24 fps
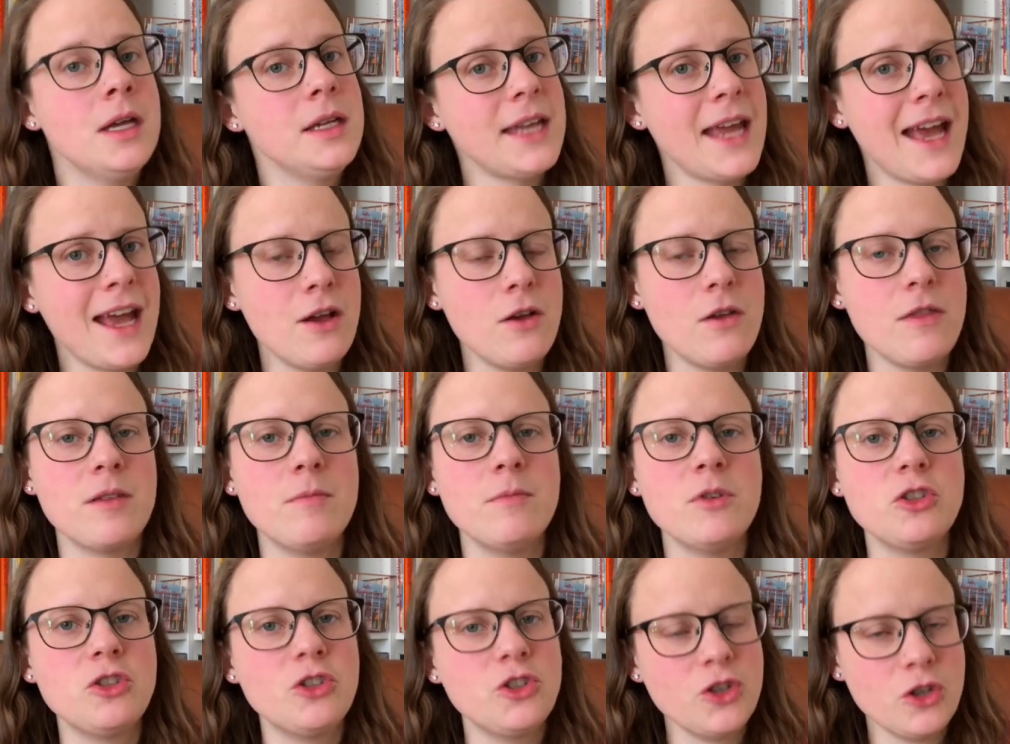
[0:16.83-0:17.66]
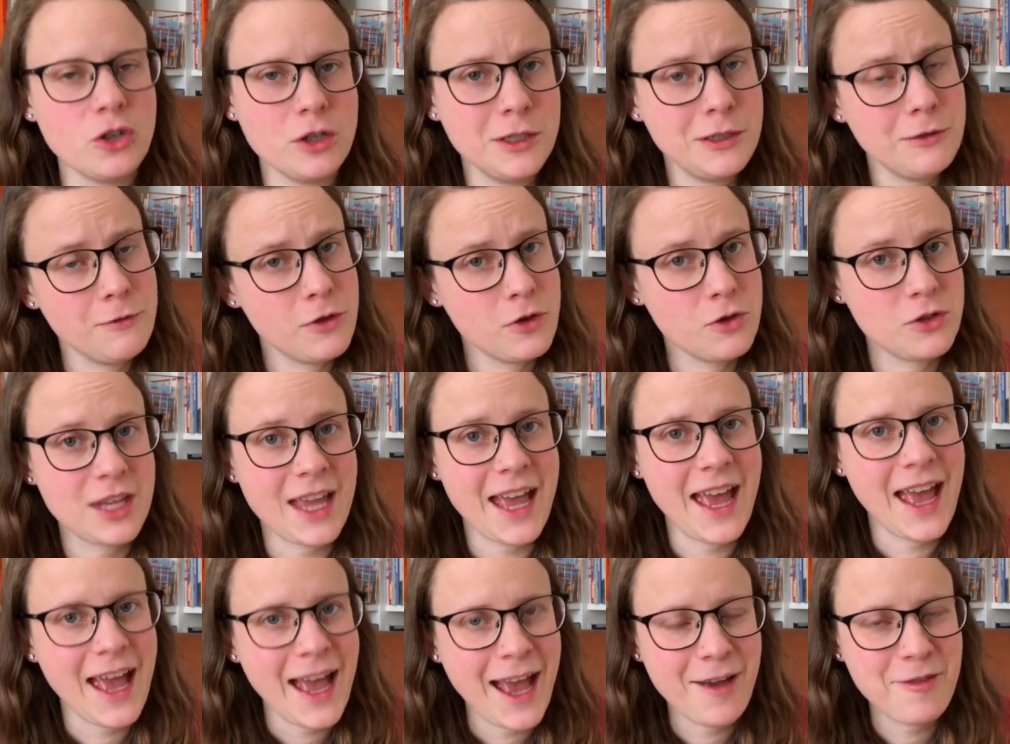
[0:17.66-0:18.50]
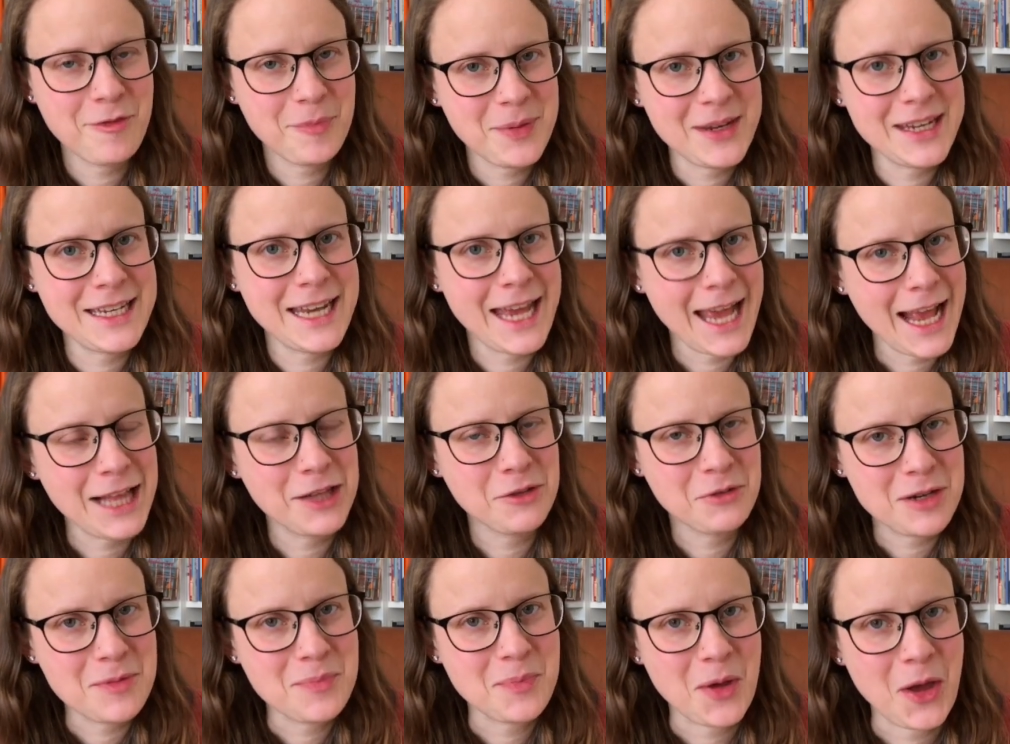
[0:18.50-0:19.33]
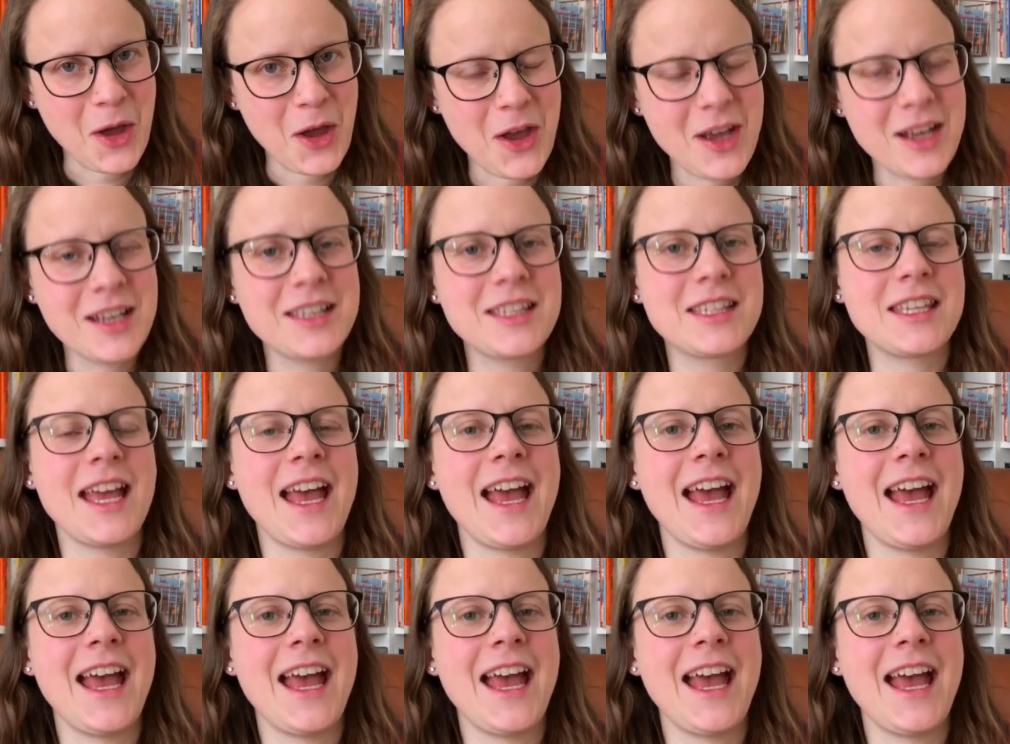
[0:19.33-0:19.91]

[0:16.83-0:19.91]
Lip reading: Now, the majority of those have been Halloween books,